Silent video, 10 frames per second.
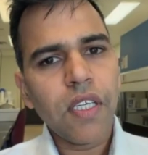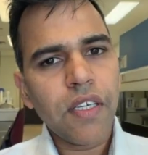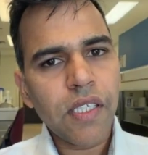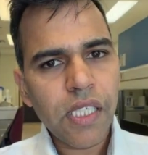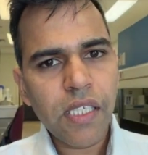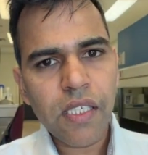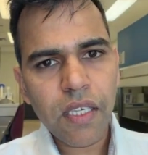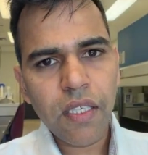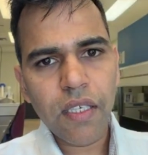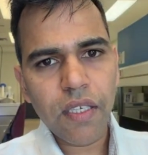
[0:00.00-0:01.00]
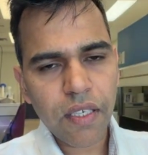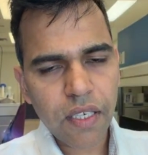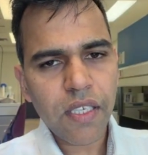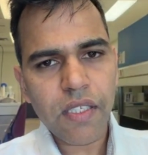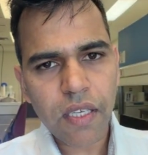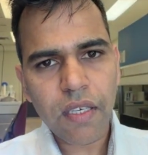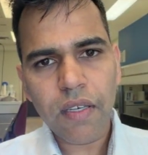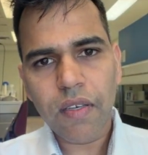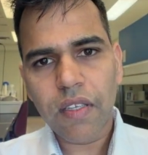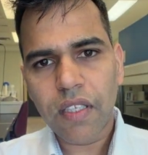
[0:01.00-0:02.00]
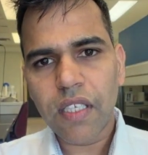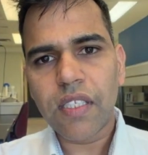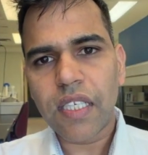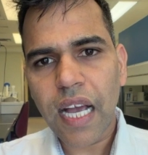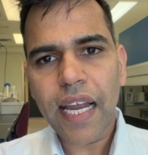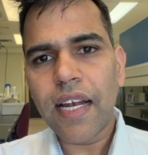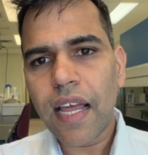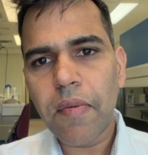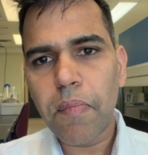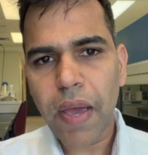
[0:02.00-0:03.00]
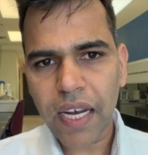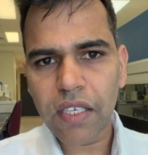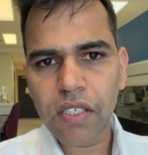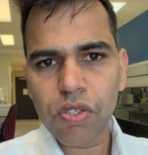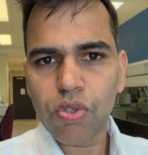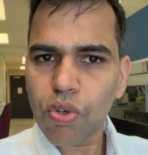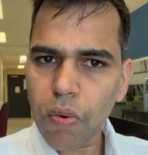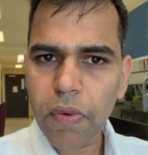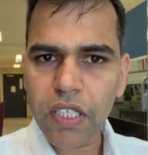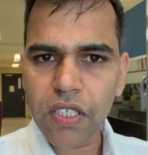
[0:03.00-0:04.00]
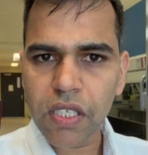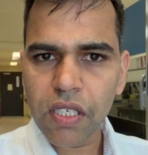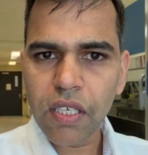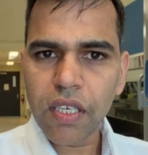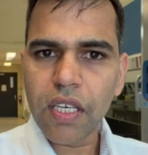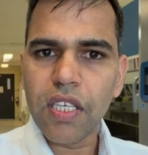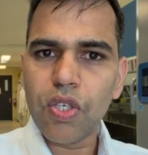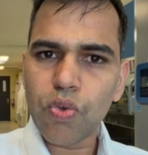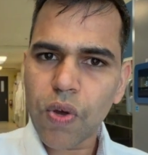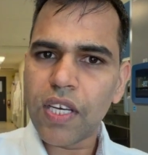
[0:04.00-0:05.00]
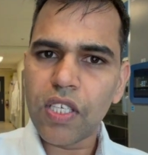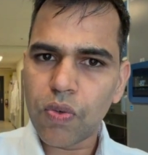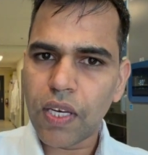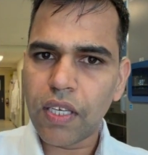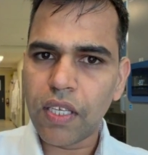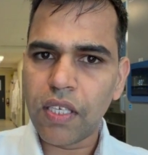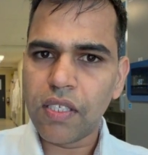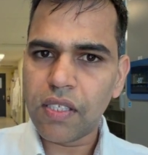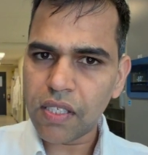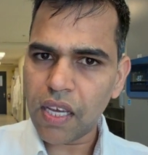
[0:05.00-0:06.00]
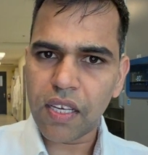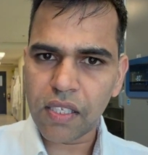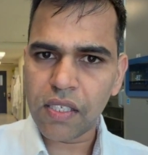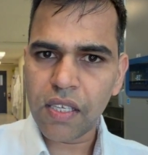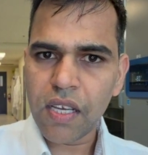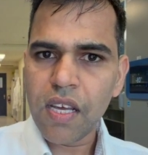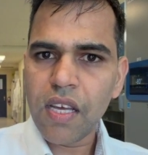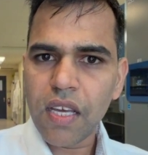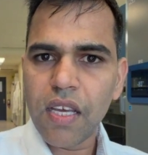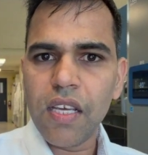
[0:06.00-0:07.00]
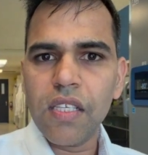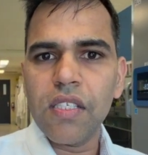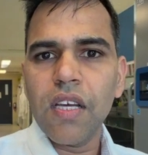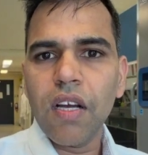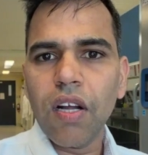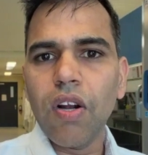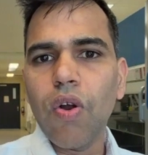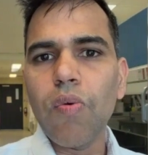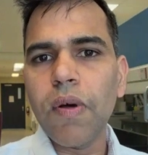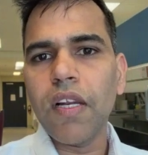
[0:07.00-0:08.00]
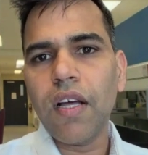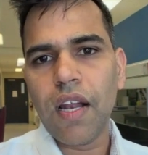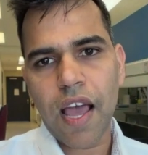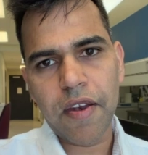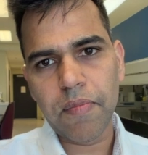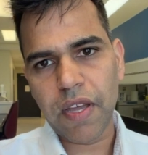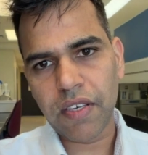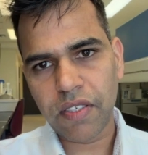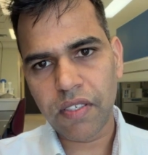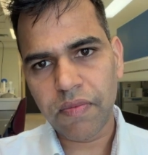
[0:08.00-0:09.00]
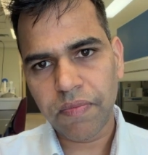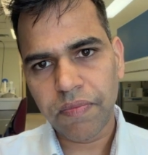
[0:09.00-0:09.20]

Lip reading: the reason this guideline matters so much in 2026 is global alignment.